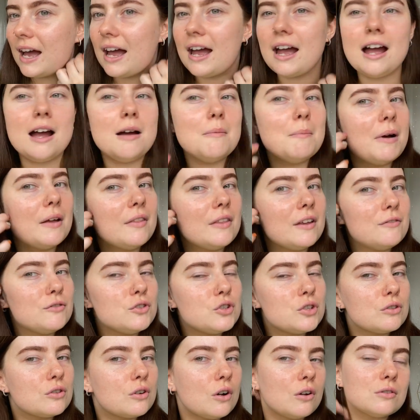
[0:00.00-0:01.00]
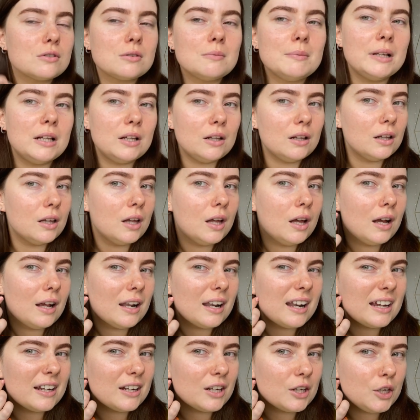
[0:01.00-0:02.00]
Um, and they've just got some little
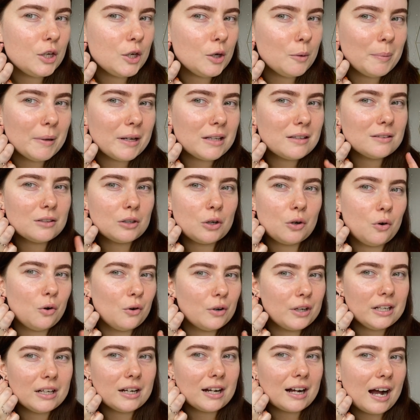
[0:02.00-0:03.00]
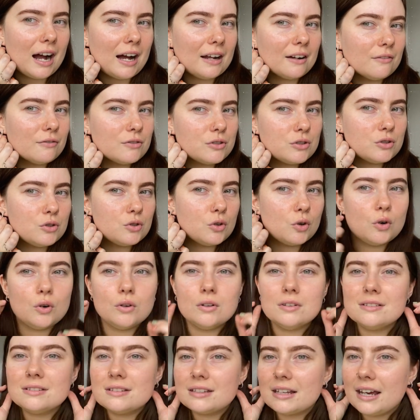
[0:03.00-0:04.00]
like cubic zirconia kind of
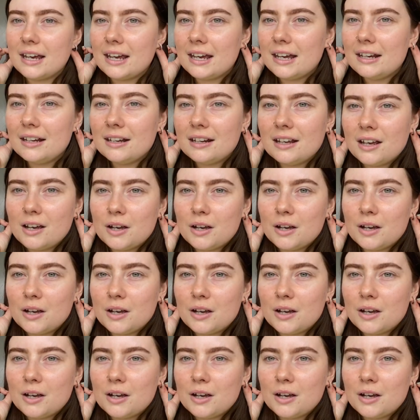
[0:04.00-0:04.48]
stones in,